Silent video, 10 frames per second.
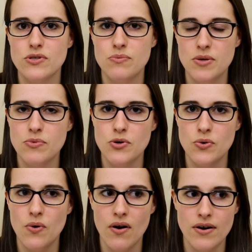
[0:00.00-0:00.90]
to people
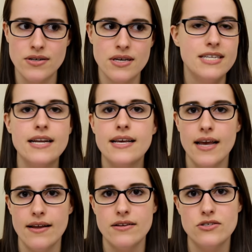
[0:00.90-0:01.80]
who aren't
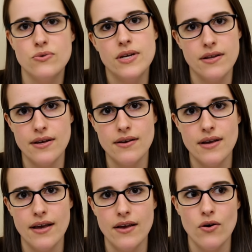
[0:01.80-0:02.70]
dedicated to
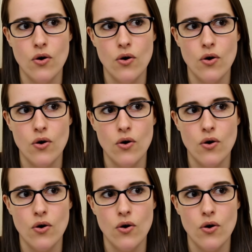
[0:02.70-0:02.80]
eating a